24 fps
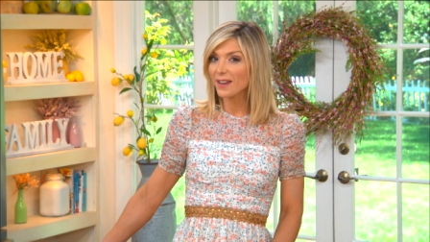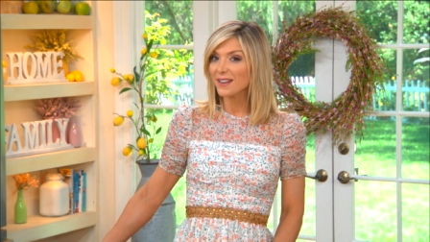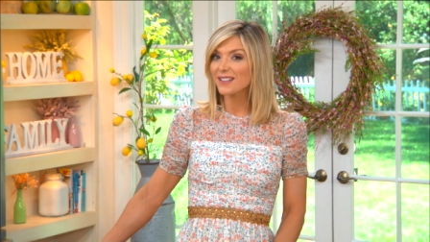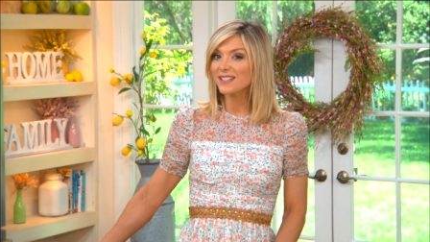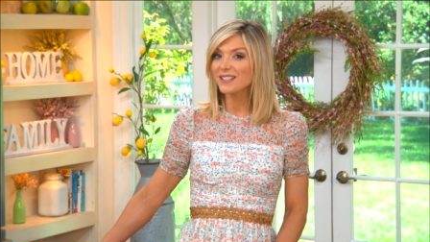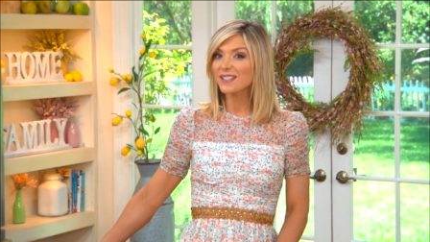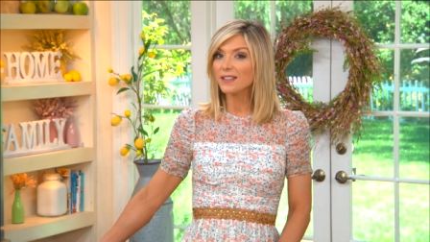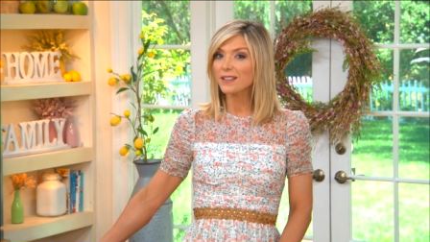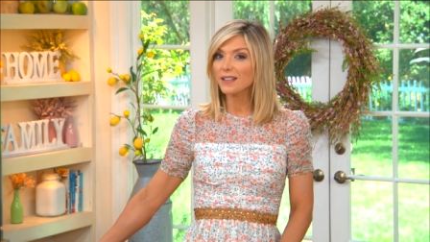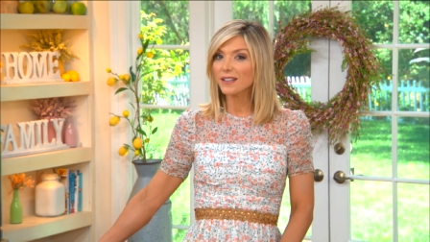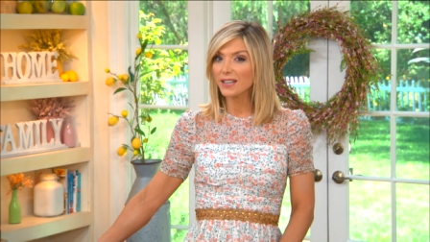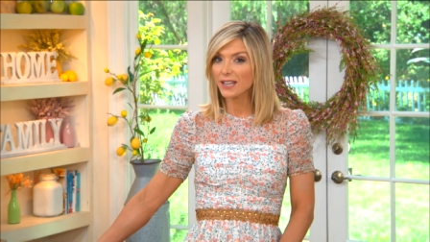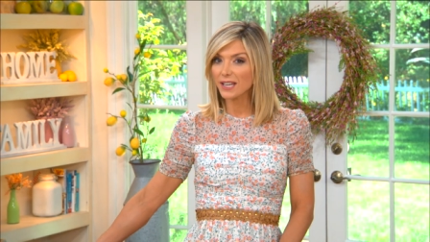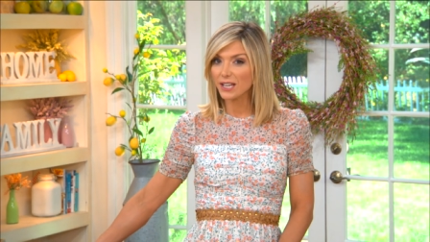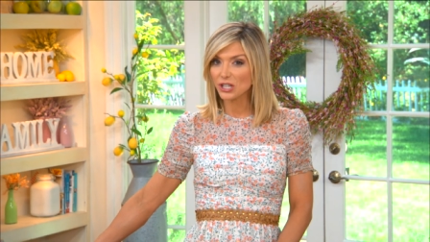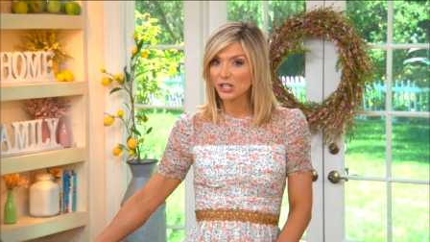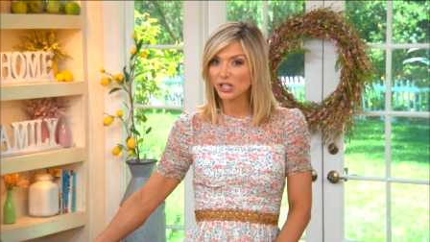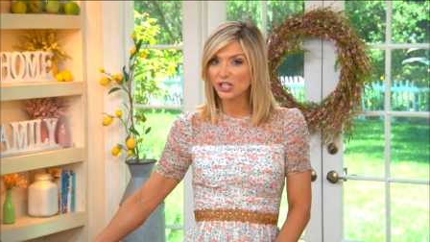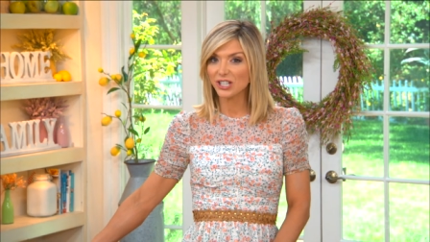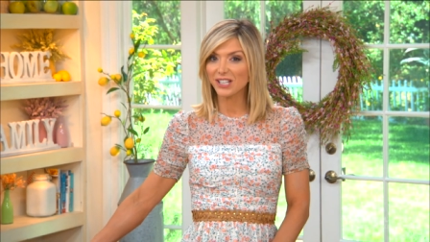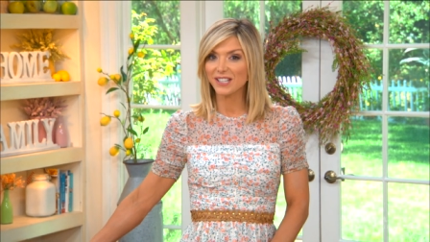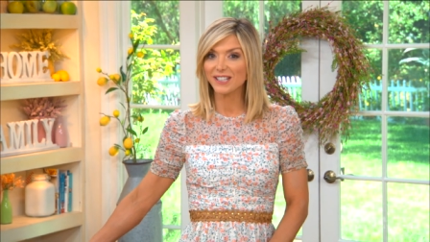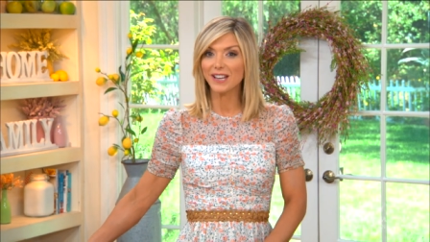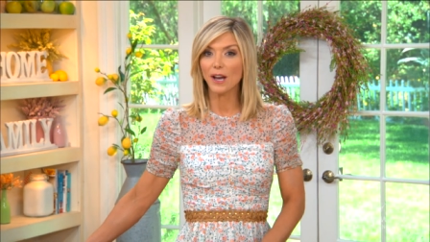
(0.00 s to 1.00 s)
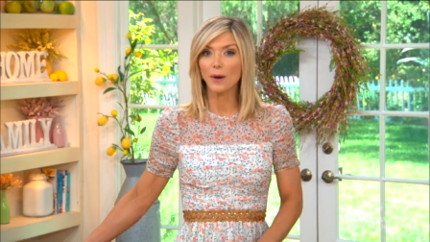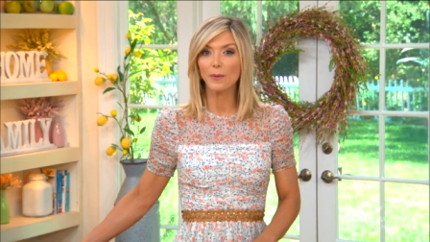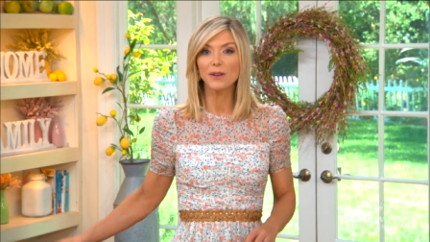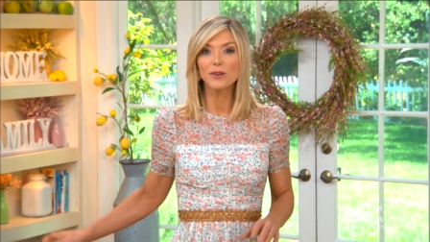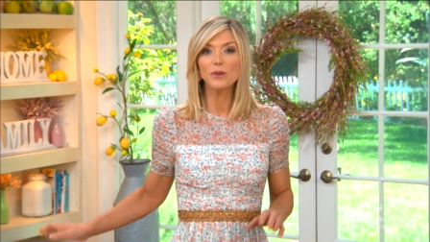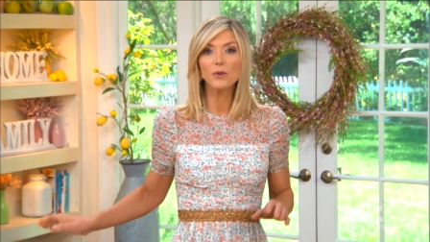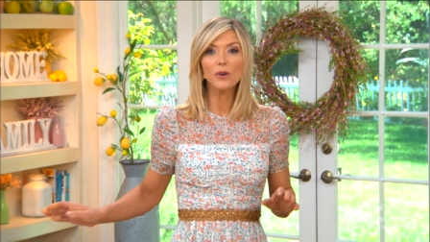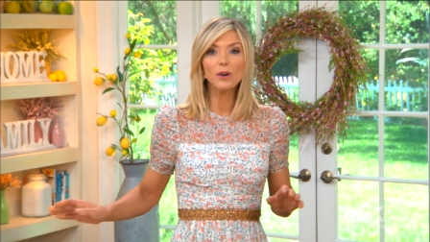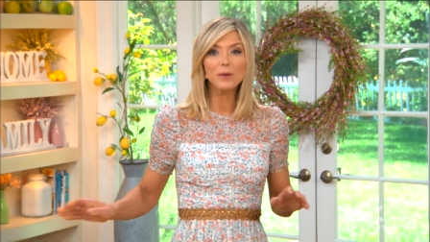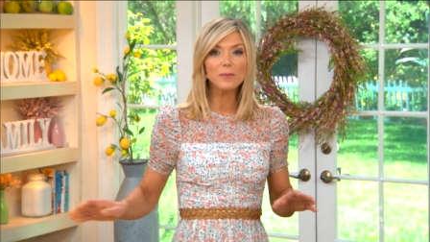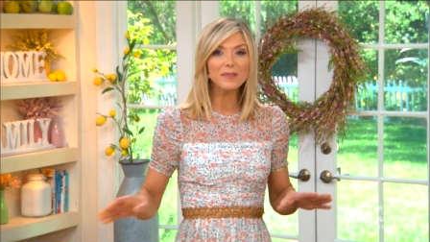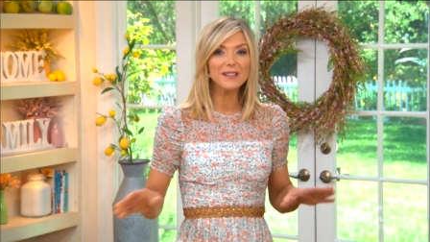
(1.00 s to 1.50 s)
into the kitchen. Now, we
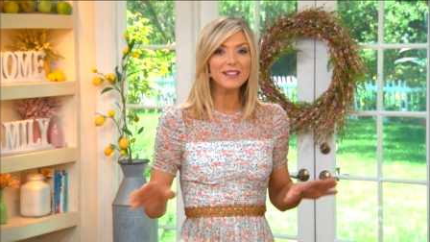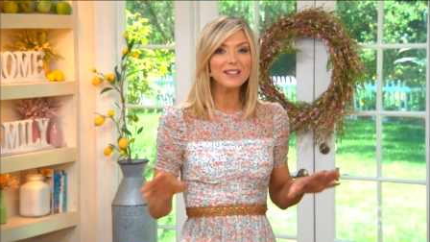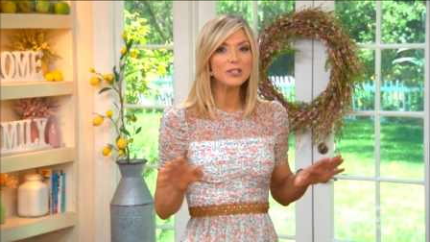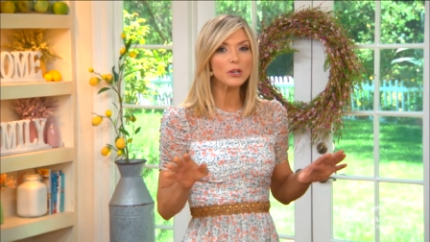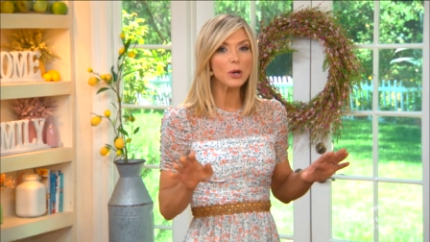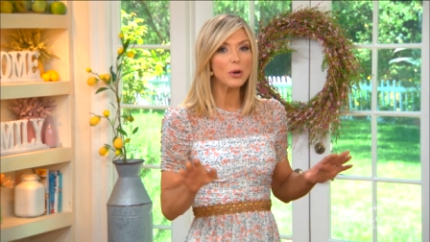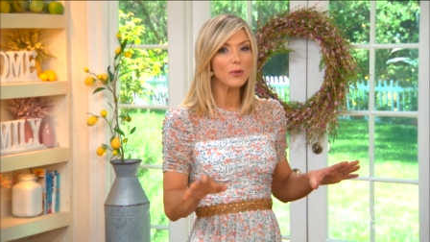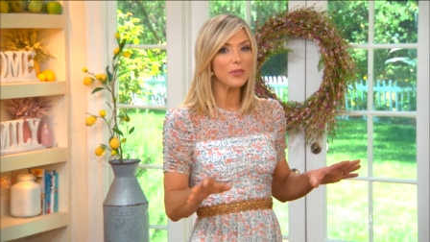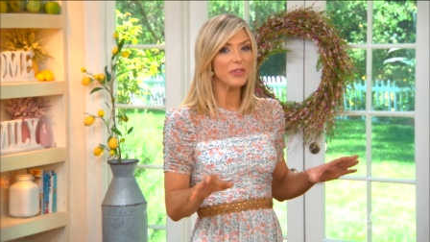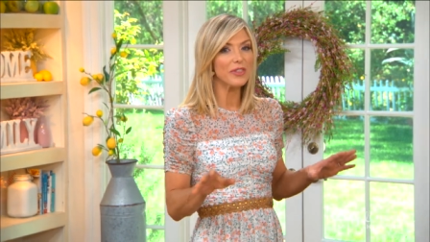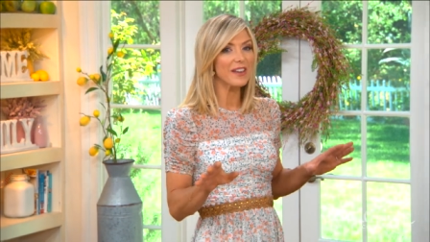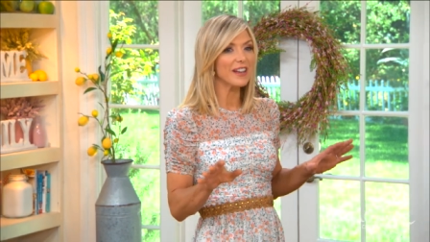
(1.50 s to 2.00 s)
normally don't